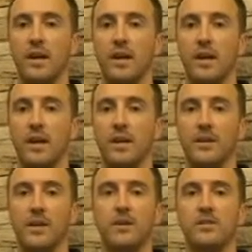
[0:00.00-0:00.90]

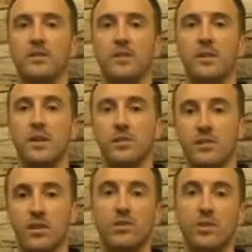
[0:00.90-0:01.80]
It's
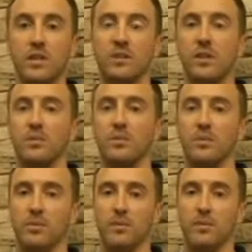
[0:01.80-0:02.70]
socially
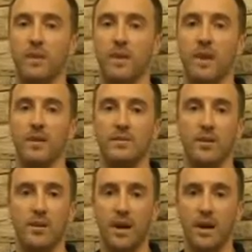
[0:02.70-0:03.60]
acceptable and it's
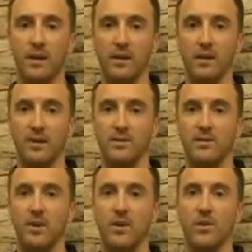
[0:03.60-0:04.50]
okay.
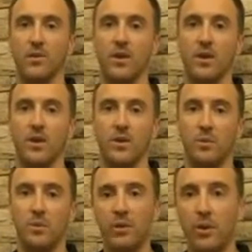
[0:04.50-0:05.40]
So
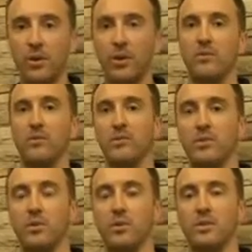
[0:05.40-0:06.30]
when you're going over and you're
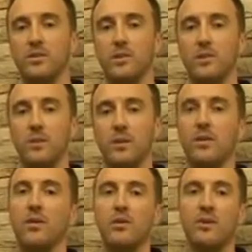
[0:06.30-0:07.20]
talking to a woman,
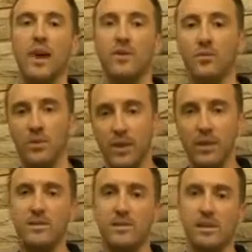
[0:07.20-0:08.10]
her natural
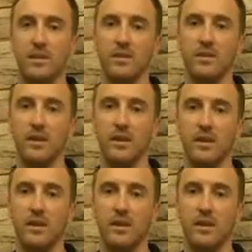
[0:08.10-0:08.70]
instinct,